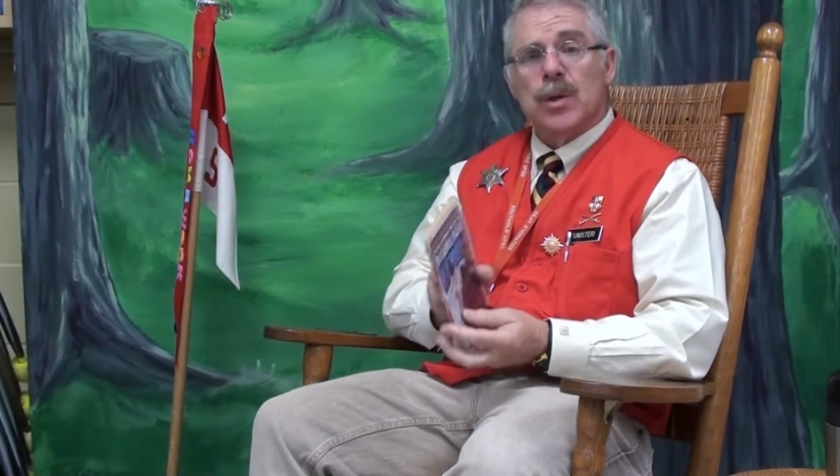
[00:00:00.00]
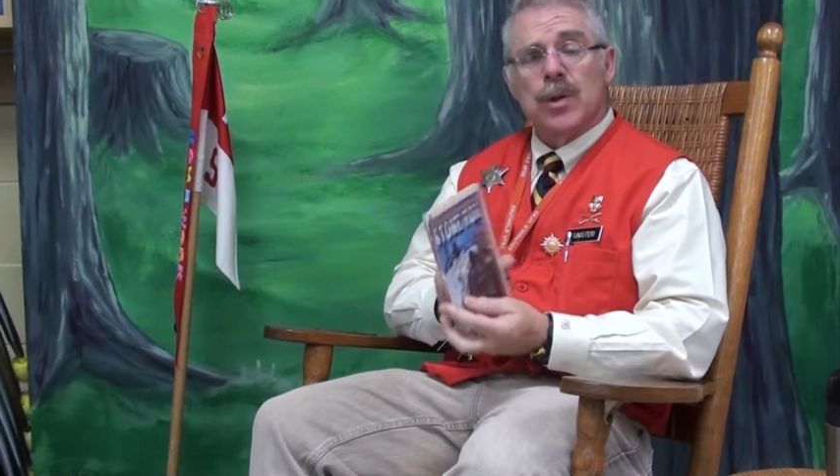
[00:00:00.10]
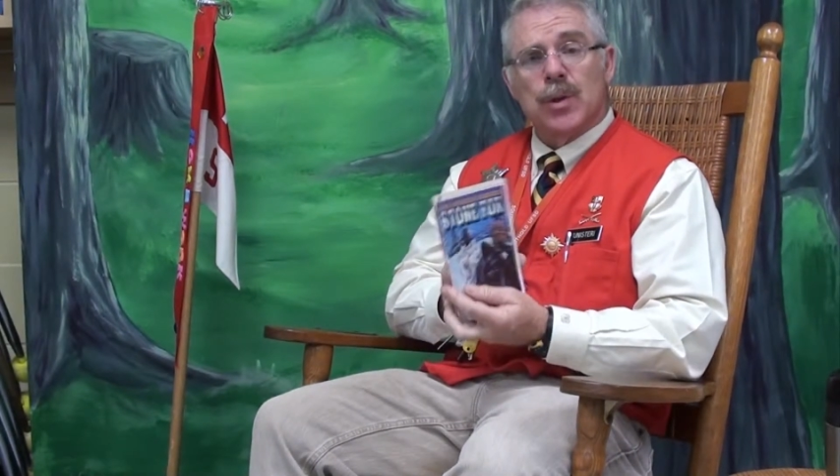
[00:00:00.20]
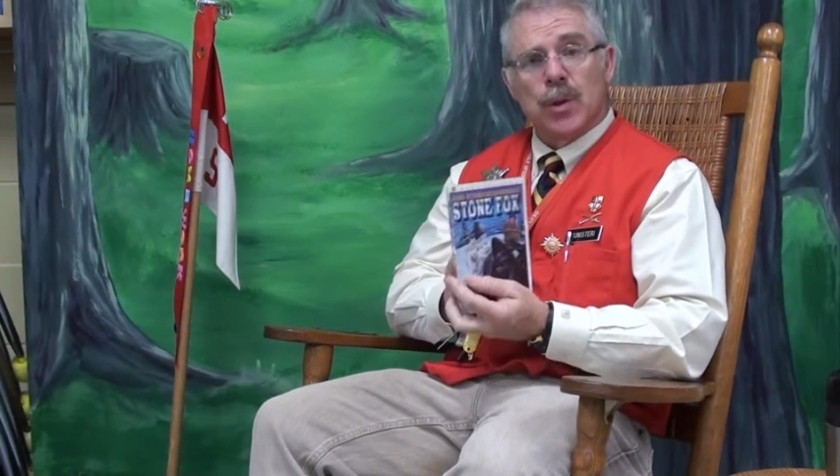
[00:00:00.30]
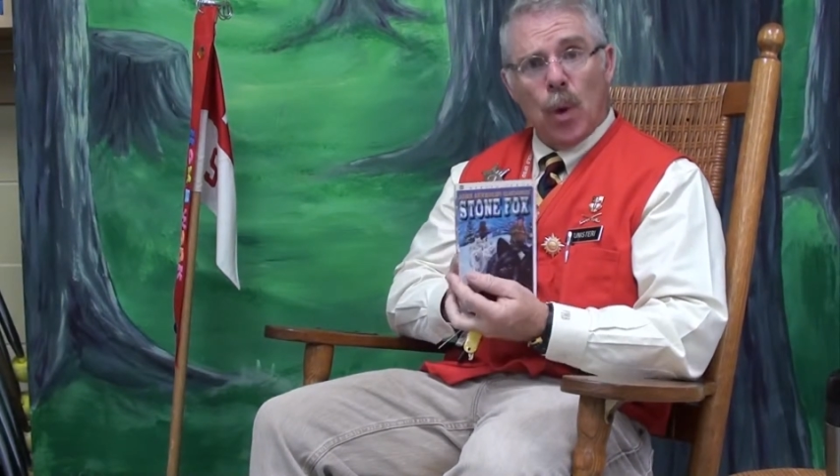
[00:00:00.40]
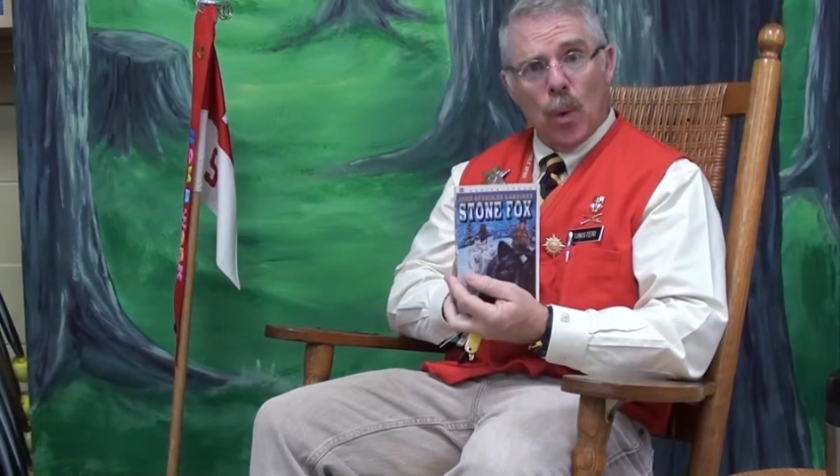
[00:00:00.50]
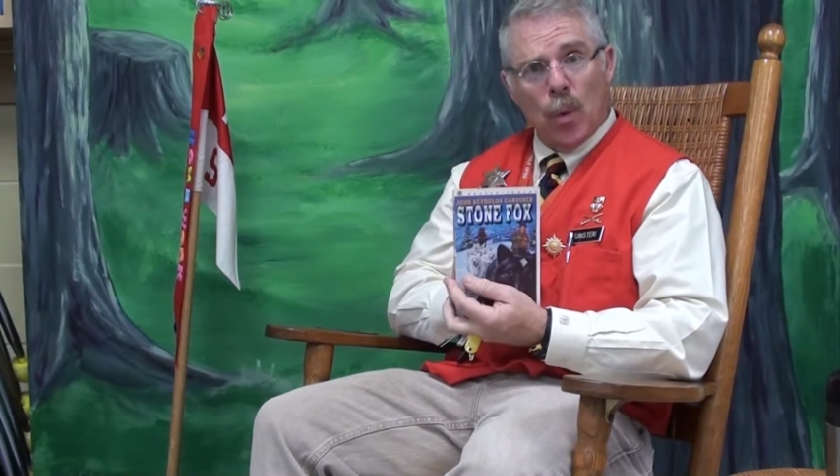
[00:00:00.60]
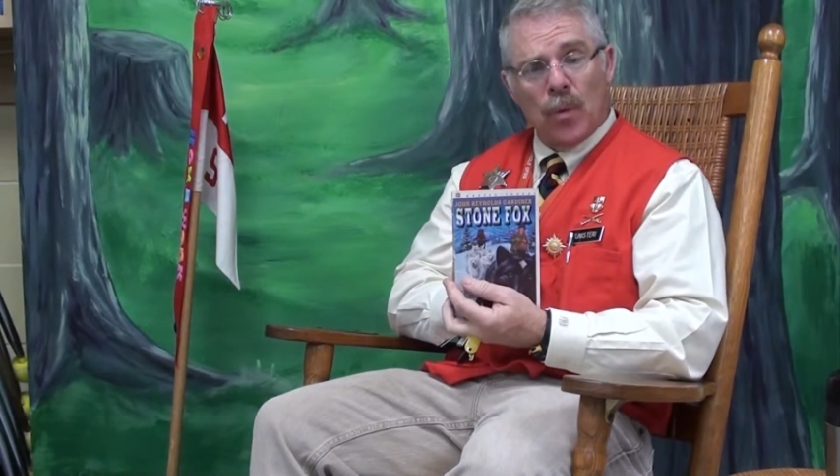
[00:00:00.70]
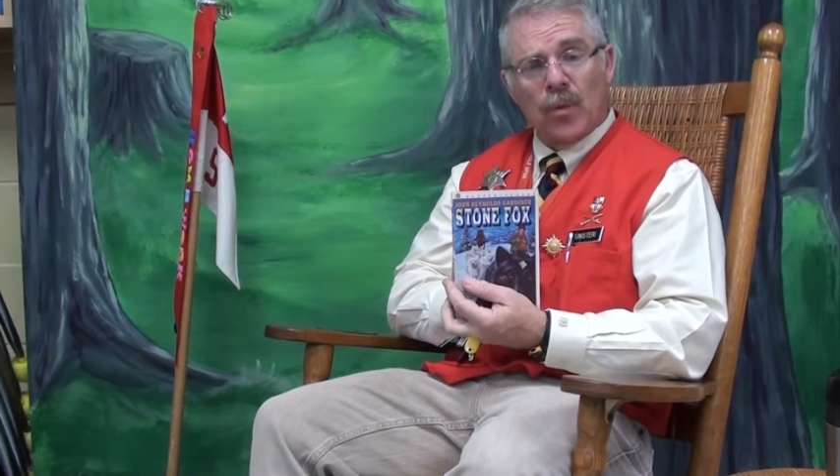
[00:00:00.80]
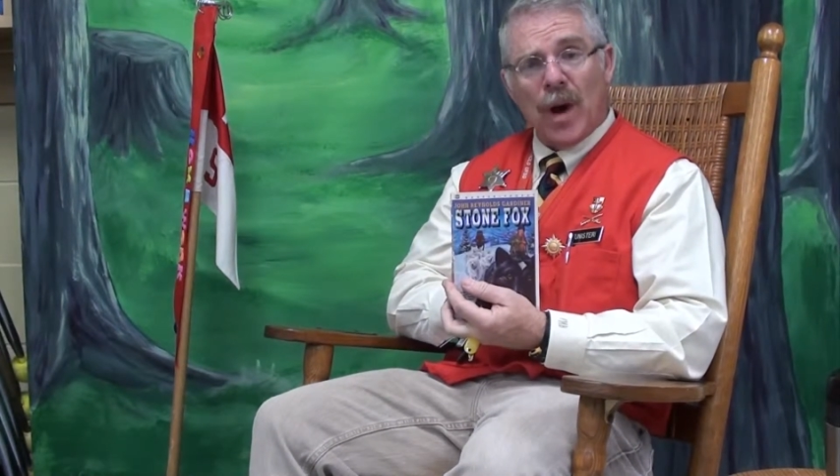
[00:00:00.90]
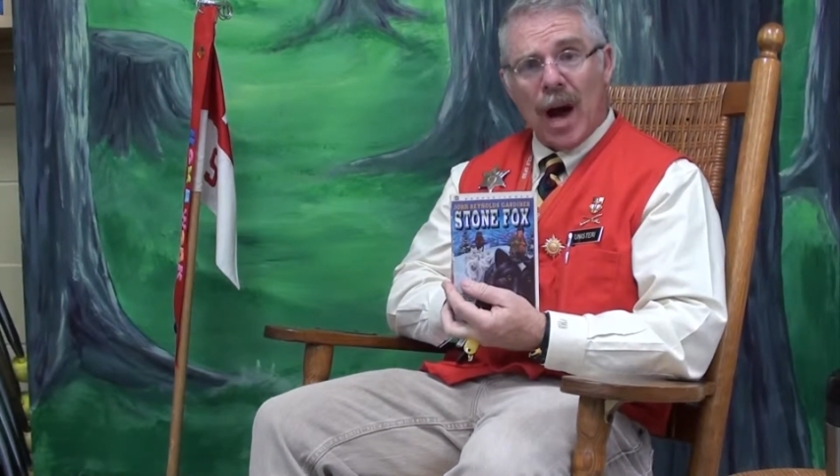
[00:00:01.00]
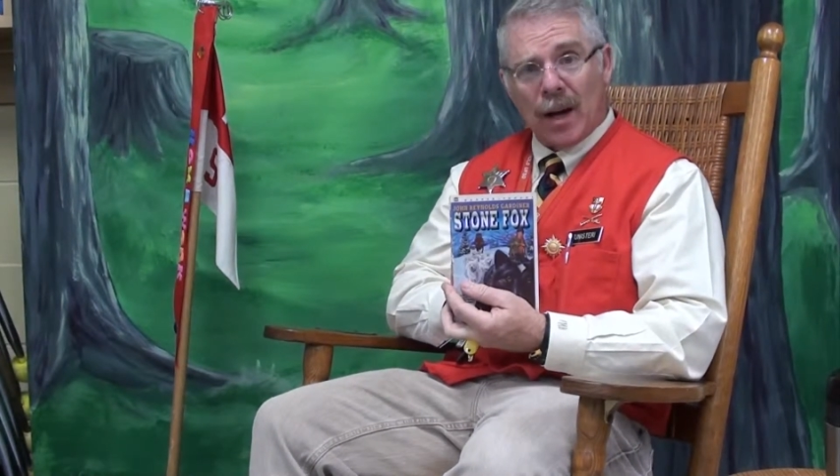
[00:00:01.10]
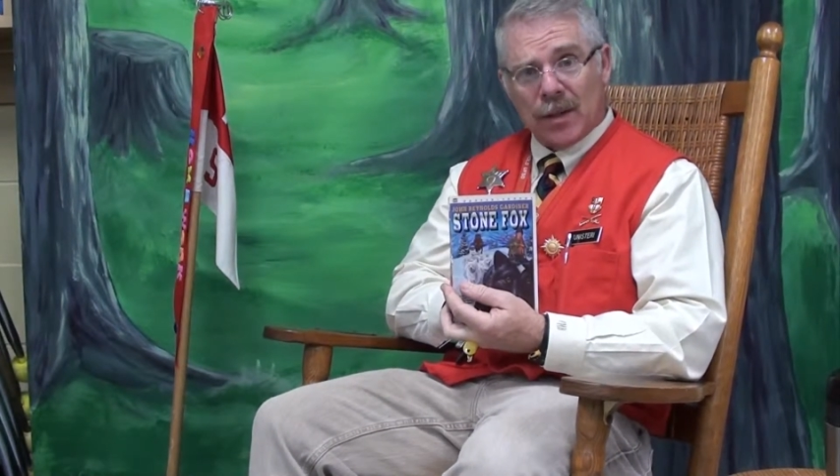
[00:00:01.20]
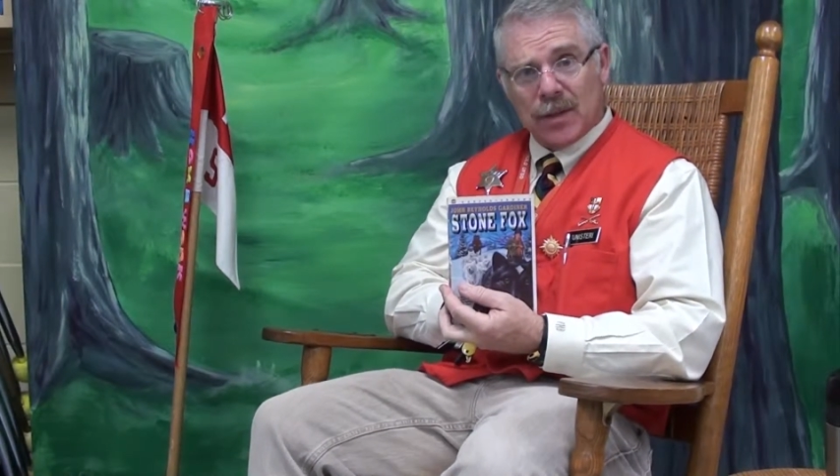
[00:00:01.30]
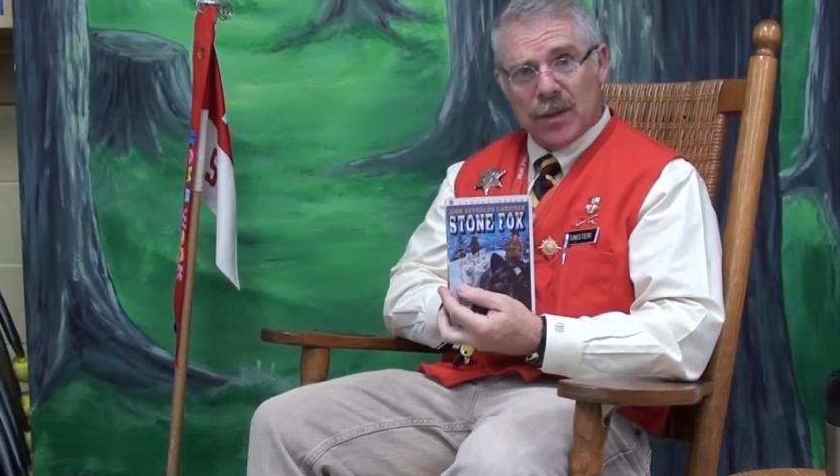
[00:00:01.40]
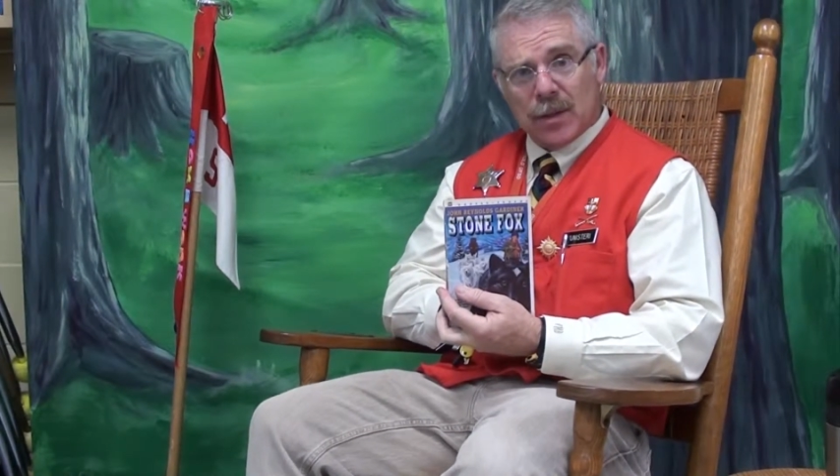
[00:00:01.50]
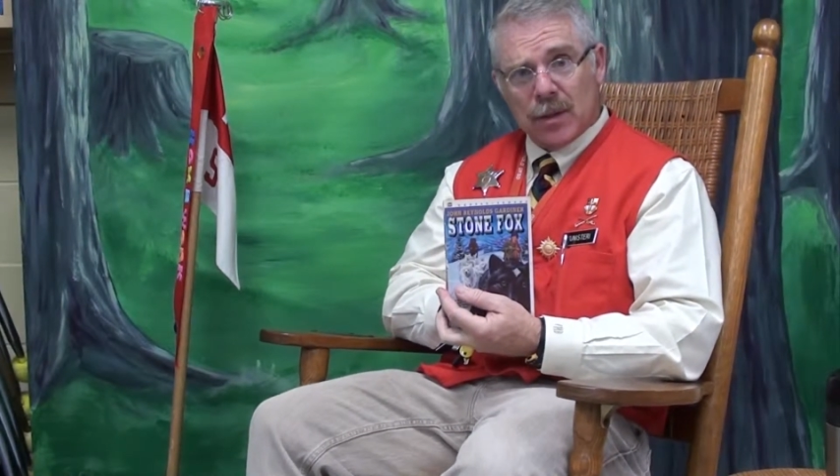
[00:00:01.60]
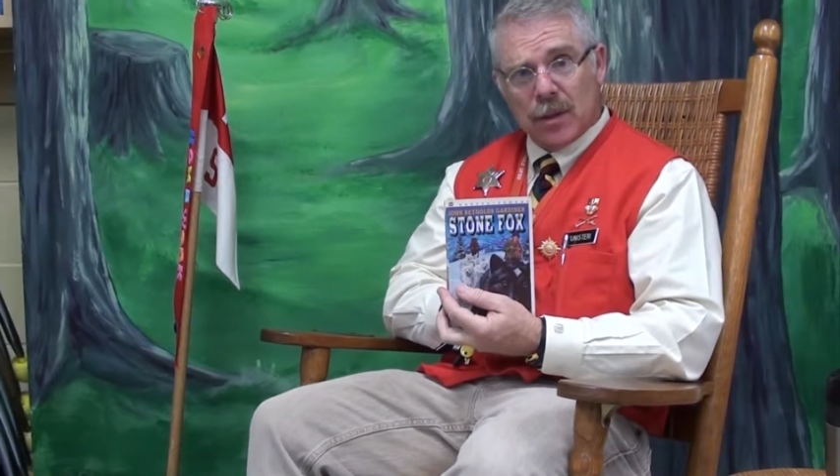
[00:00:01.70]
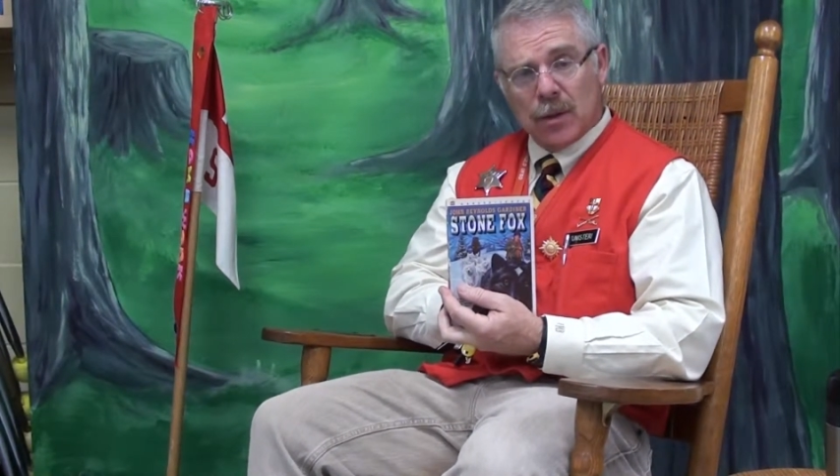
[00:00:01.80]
Stone Fox.